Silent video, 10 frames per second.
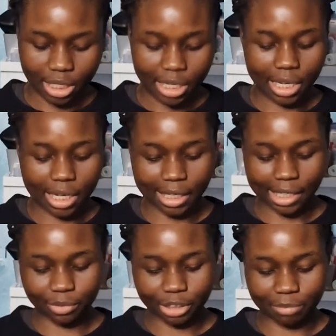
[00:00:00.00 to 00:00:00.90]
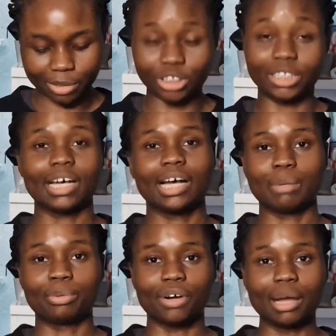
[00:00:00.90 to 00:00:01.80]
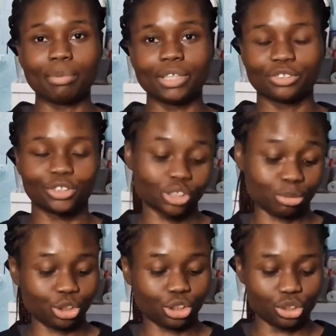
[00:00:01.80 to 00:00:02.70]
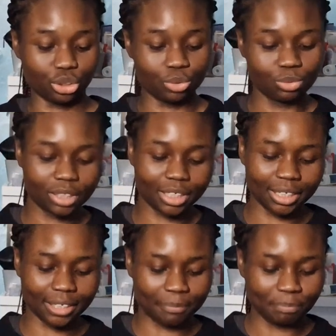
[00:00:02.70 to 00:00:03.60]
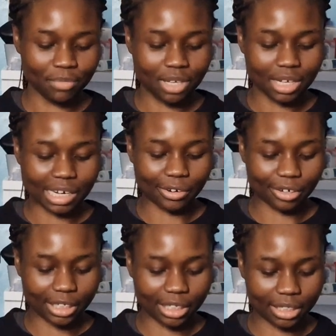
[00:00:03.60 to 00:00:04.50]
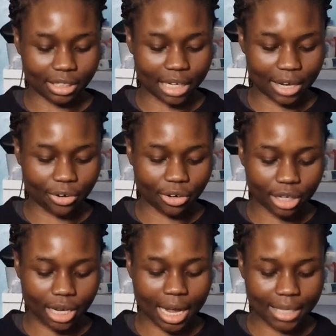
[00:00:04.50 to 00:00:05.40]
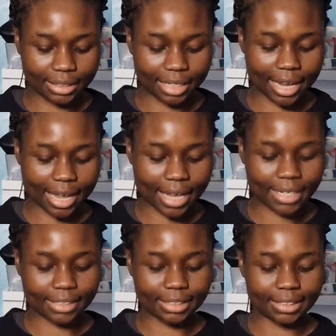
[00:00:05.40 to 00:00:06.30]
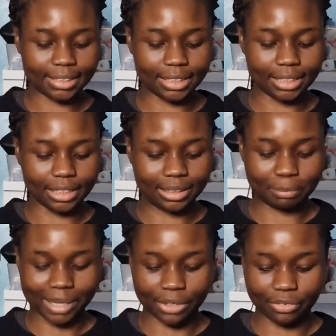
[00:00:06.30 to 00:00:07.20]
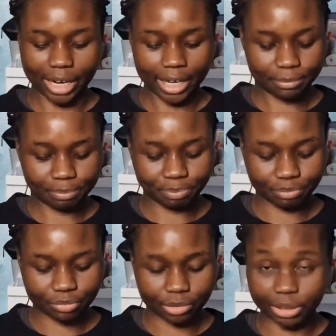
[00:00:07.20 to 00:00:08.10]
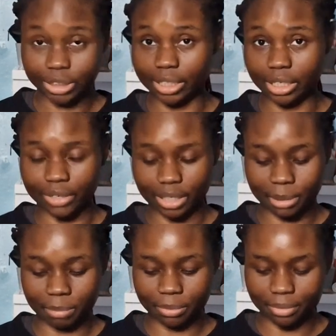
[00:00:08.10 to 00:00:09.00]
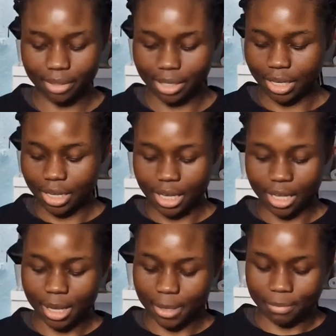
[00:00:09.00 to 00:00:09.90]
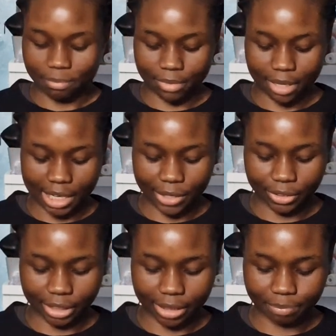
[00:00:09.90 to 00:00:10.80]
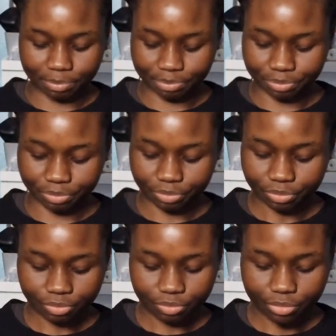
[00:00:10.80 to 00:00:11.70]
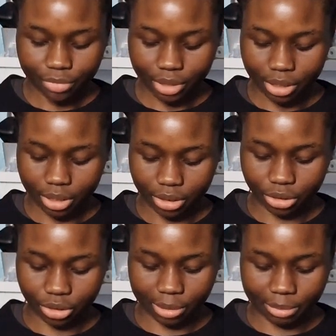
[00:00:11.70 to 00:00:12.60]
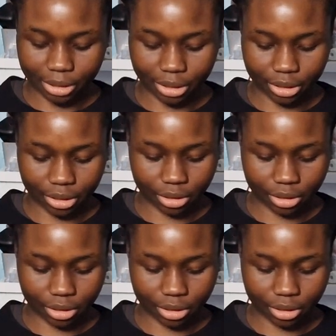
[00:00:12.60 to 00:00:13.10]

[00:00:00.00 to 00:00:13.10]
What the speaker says: I kind of wish I managed to get a hyper rare, but there's only so much you can do. I got an ACE spec rare. Am I saying that correctly, people? I got that. So let me...